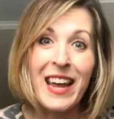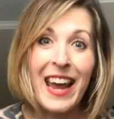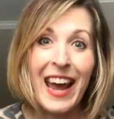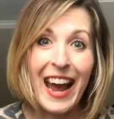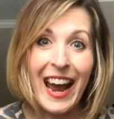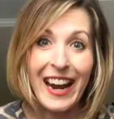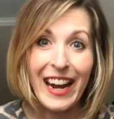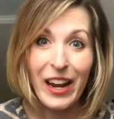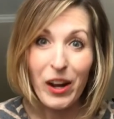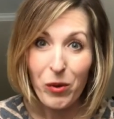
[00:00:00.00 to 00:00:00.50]

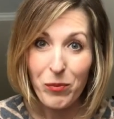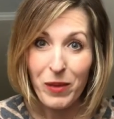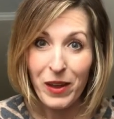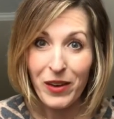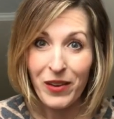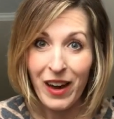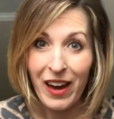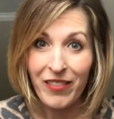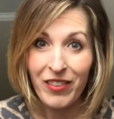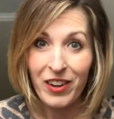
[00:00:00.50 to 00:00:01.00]
And I hope that
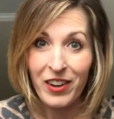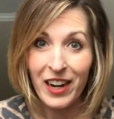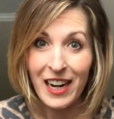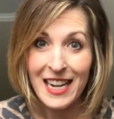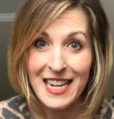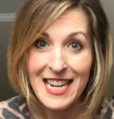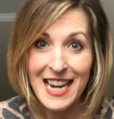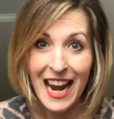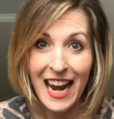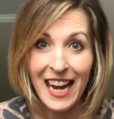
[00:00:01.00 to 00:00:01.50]
you have a
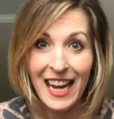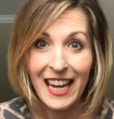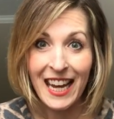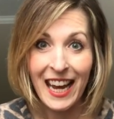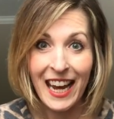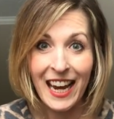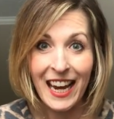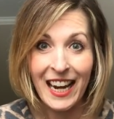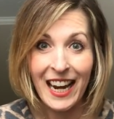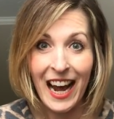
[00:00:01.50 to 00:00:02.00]
great day,
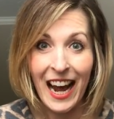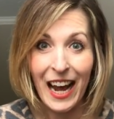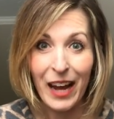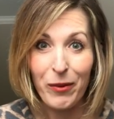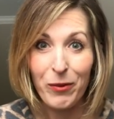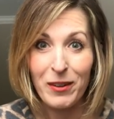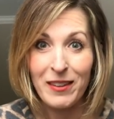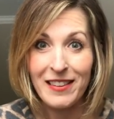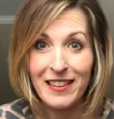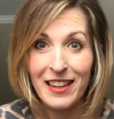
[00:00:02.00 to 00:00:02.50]
and I
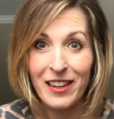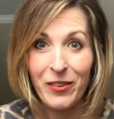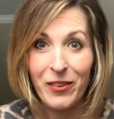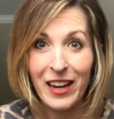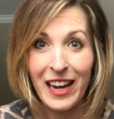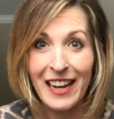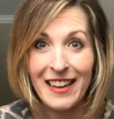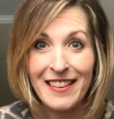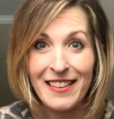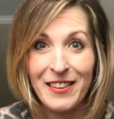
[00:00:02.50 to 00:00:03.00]
will see you
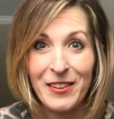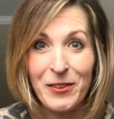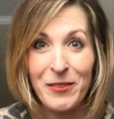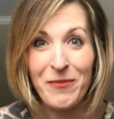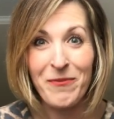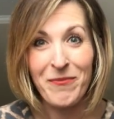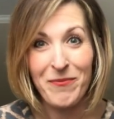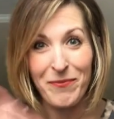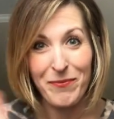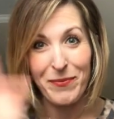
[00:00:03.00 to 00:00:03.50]
again soon.
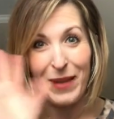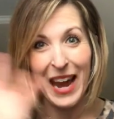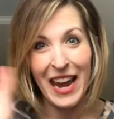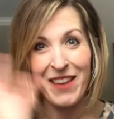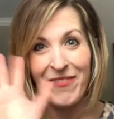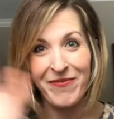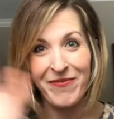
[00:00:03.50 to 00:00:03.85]
Bye.